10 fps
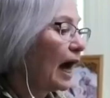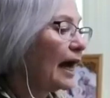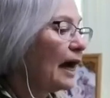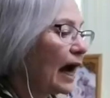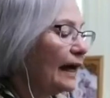
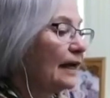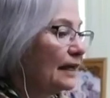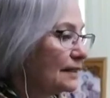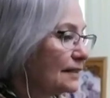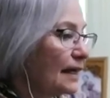I
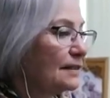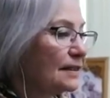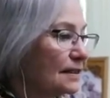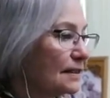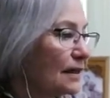got
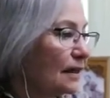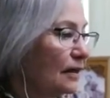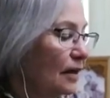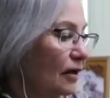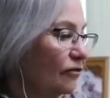senses
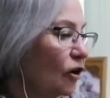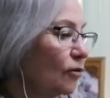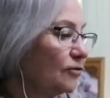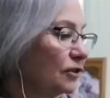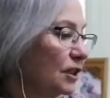of
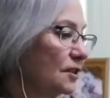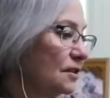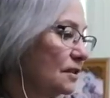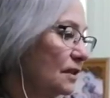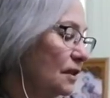
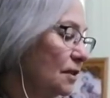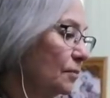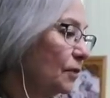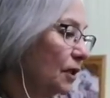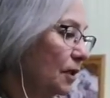hopefulness in the
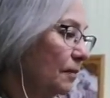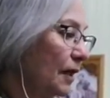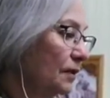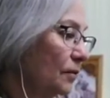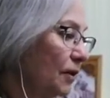book
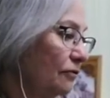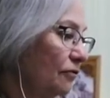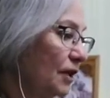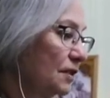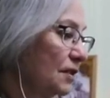about the way
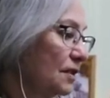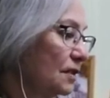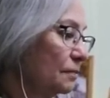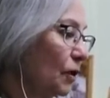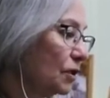Francis
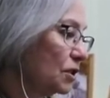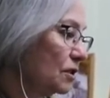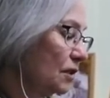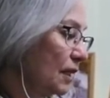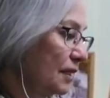is
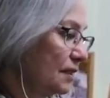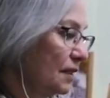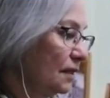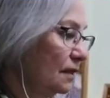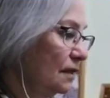
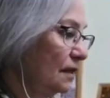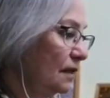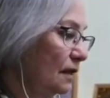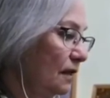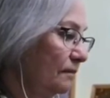marginalizing
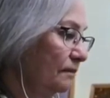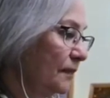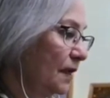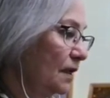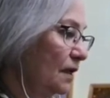
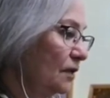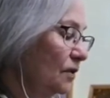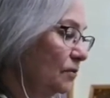the